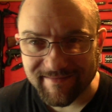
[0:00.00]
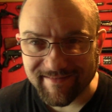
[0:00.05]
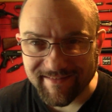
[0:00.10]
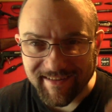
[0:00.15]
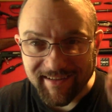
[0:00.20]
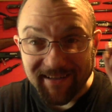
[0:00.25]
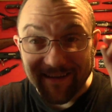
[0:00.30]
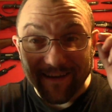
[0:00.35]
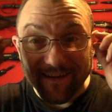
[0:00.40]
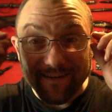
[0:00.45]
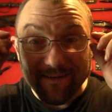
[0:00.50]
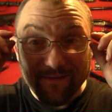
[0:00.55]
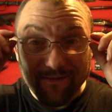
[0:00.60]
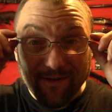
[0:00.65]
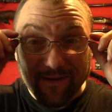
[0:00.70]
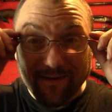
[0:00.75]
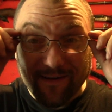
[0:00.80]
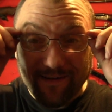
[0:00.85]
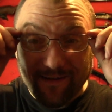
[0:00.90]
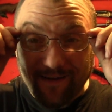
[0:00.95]
Yeah,
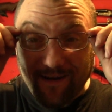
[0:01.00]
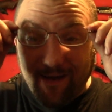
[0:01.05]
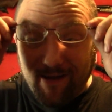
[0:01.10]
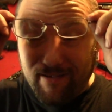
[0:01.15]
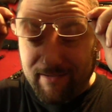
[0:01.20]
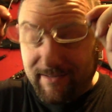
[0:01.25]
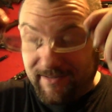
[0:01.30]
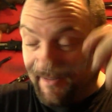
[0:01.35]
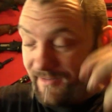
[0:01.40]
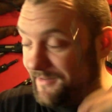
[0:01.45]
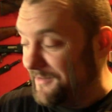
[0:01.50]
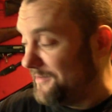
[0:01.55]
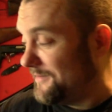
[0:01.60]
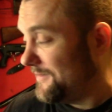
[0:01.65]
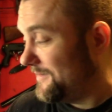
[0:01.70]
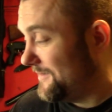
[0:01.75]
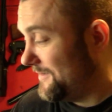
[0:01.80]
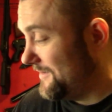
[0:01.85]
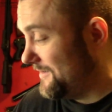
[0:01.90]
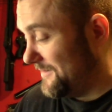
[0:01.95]
fucking glasses.
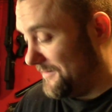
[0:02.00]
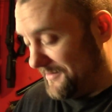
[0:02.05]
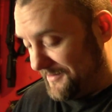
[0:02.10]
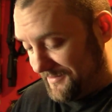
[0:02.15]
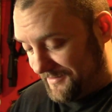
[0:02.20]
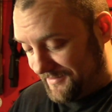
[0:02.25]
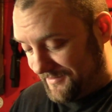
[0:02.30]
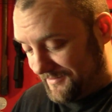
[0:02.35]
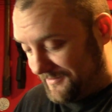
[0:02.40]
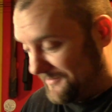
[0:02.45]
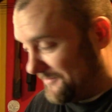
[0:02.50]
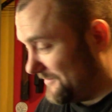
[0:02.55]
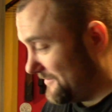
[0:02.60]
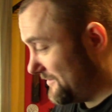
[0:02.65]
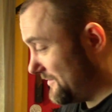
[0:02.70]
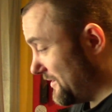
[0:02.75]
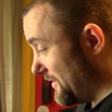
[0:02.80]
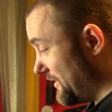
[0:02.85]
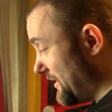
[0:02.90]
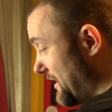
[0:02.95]

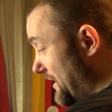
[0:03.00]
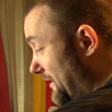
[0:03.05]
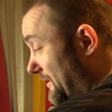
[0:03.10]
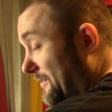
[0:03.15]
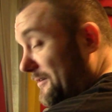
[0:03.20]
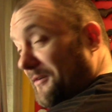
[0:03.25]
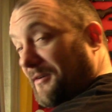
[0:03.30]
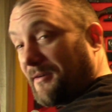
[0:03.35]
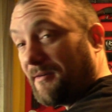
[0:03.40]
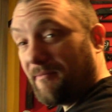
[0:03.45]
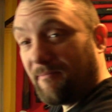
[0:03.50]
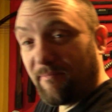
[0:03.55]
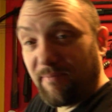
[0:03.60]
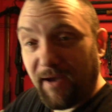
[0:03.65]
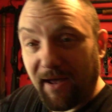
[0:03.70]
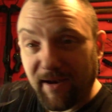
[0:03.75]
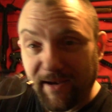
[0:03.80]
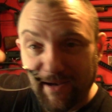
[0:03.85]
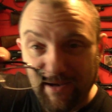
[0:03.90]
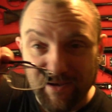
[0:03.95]
So yeah,
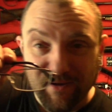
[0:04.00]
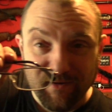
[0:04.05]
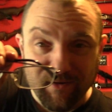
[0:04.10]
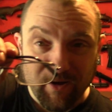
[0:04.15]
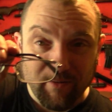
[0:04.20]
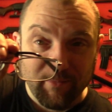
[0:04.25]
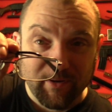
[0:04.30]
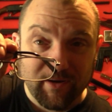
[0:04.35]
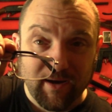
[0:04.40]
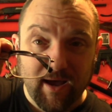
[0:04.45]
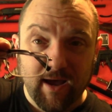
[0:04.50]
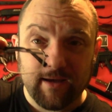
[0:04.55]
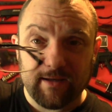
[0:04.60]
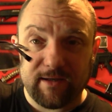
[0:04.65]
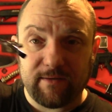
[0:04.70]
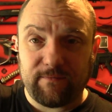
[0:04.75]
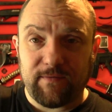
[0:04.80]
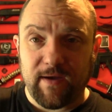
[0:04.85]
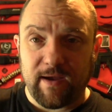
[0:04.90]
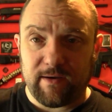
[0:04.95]
Penny, I got my
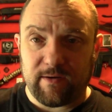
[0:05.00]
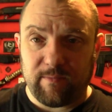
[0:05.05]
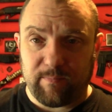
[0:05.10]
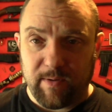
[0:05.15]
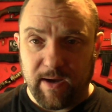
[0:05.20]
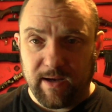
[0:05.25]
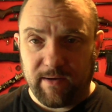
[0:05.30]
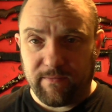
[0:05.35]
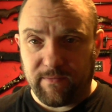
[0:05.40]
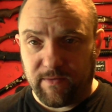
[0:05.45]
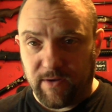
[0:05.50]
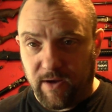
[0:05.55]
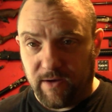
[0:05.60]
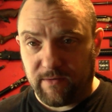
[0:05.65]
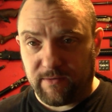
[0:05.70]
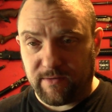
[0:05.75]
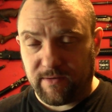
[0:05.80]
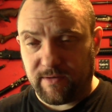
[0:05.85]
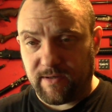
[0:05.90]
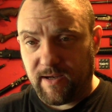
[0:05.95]
glasses, and thank you Penny for those,
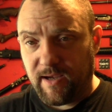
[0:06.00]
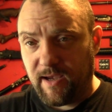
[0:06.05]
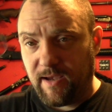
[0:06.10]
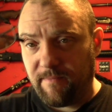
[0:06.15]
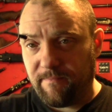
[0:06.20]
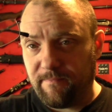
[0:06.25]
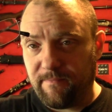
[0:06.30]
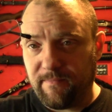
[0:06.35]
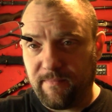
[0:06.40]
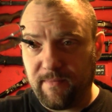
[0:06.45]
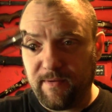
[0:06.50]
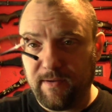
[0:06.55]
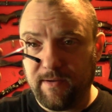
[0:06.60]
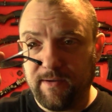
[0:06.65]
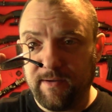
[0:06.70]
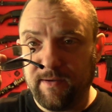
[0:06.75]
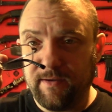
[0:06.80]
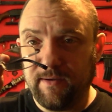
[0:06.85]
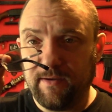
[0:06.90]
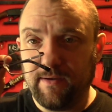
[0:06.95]
because um,
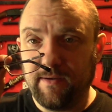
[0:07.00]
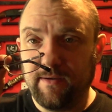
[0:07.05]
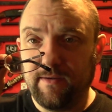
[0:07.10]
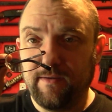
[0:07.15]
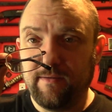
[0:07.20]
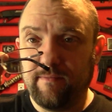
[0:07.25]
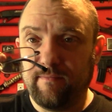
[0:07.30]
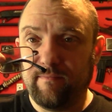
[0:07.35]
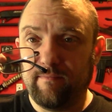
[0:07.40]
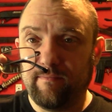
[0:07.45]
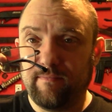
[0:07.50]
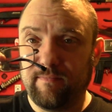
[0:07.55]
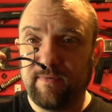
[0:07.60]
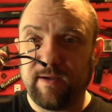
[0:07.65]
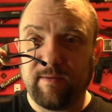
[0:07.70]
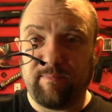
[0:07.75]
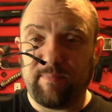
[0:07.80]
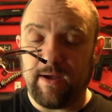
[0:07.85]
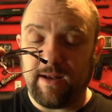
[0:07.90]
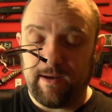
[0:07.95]

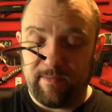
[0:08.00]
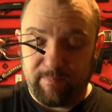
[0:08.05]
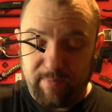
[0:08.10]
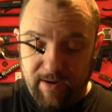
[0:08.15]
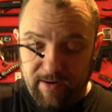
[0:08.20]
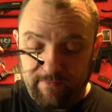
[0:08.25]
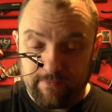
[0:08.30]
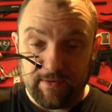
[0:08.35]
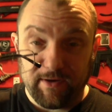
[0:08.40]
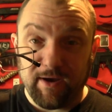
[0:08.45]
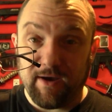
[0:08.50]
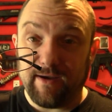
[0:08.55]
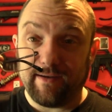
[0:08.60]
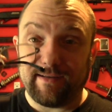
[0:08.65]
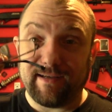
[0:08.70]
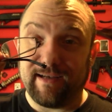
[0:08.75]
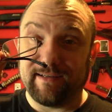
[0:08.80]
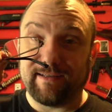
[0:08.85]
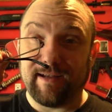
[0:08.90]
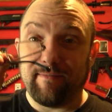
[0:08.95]
yeah, Penny paid for the eye
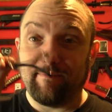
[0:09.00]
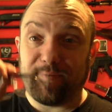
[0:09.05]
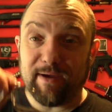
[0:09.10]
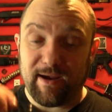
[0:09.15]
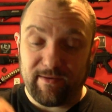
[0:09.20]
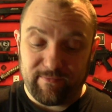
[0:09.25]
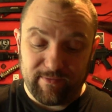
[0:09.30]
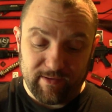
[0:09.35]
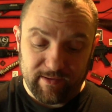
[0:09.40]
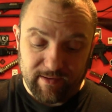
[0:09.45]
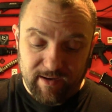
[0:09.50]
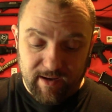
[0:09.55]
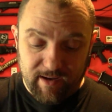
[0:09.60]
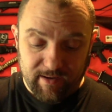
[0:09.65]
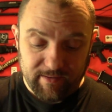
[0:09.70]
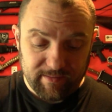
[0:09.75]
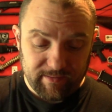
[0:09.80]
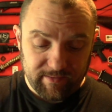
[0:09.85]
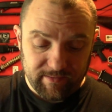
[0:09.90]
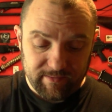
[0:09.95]
test and paid for the
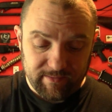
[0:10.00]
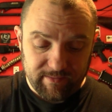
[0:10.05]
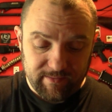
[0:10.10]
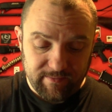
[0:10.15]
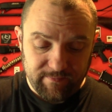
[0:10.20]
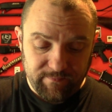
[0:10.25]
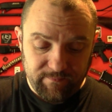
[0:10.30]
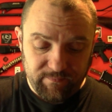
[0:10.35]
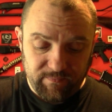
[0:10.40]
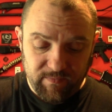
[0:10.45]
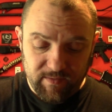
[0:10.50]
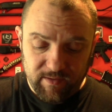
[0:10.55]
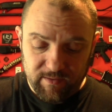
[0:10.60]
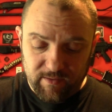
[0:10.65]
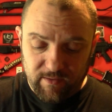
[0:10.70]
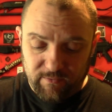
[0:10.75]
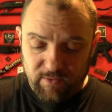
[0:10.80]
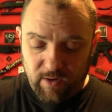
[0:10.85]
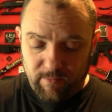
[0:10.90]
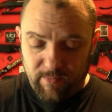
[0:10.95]
glasses.
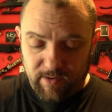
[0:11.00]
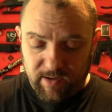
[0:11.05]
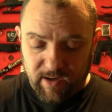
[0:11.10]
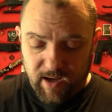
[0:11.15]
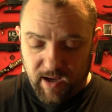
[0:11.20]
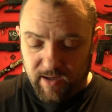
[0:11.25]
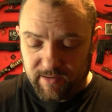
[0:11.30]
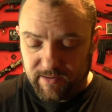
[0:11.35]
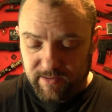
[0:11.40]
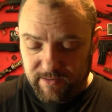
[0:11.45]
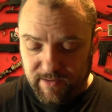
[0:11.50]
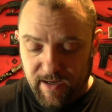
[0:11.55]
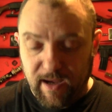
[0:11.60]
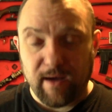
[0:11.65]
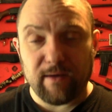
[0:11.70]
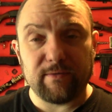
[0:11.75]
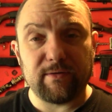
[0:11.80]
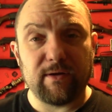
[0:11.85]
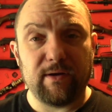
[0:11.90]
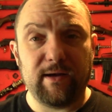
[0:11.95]
So I've got my glasses
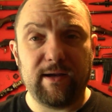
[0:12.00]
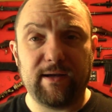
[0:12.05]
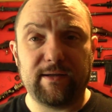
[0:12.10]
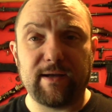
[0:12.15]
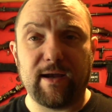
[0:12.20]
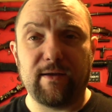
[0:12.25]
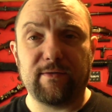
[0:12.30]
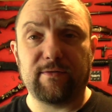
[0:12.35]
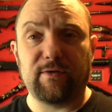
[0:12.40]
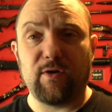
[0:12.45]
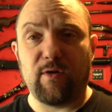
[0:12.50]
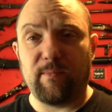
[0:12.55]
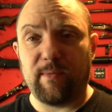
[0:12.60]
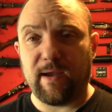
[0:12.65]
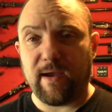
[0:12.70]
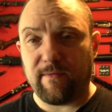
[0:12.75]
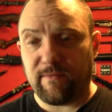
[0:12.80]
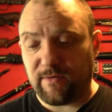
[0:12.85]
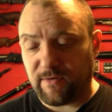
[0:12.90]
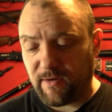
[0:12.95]
now, so at least that'll stop me
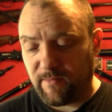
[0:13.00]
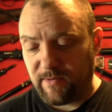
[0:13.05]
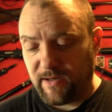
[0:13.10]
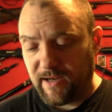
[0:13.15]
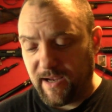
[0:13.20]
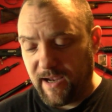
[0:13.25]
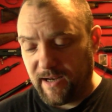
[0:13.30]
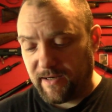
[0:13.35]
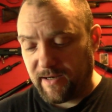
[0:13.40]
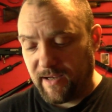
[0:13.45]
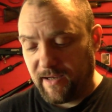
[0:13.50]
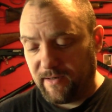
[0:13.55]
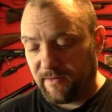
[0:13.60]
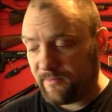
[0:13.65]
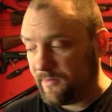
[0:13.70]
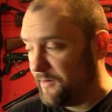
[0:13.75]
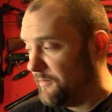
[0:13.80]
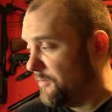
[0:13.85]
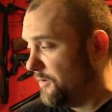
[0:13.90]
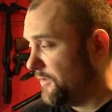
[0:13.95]
having so many headaches
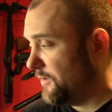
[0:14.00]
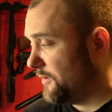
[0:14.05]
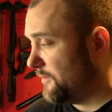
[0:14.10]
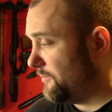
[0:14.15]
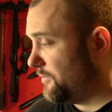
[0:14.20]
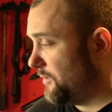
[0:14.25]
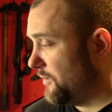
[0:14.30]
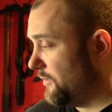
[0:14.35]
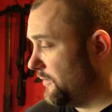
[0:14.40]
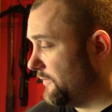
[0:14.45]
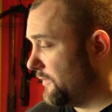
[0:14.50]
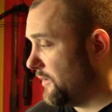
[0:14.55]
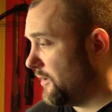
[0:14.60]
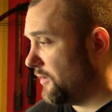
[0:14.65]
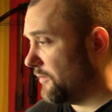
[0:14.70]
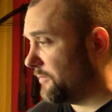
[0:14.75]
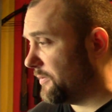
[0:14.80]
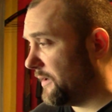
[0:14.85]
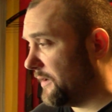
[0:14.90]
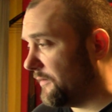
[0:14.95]
when I'm on the computer for
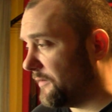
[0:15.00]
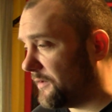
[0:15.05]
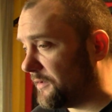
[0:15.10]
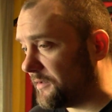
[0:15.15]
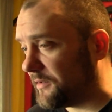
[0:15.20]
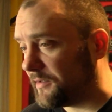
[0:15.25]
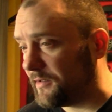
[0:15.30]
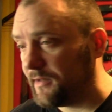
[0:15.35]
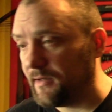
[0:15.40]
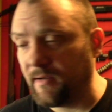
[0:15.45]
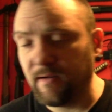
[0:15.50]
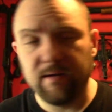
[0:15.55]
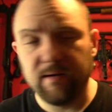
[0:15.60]
long periods.